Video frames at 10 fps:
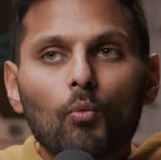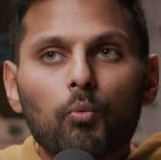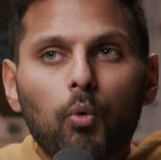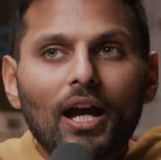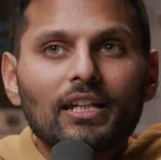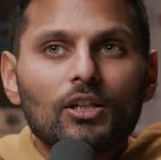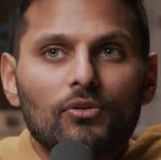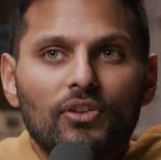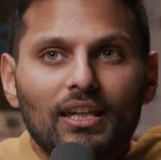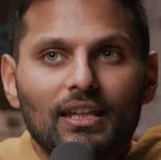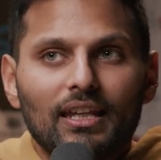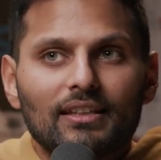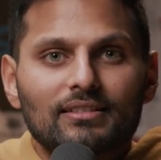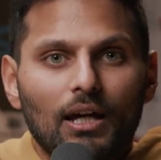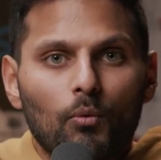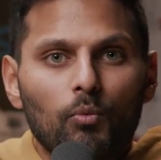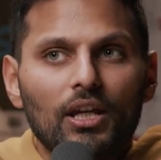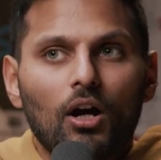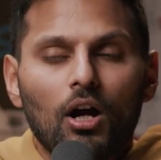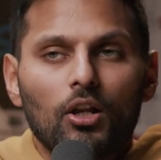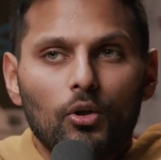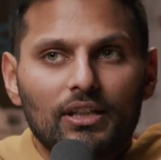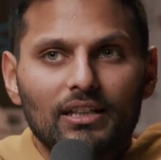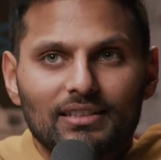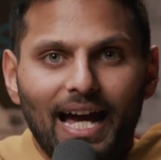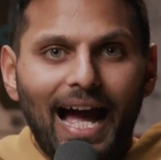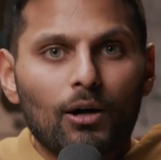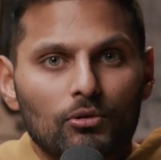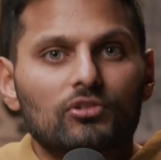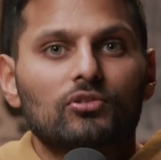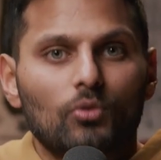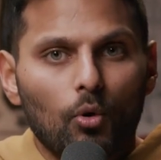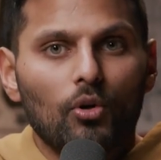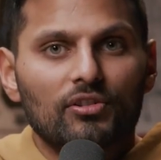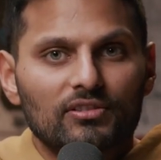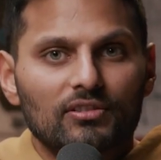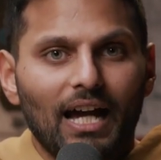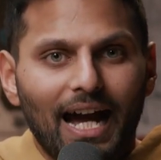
why do you think it is that we are looking to outsource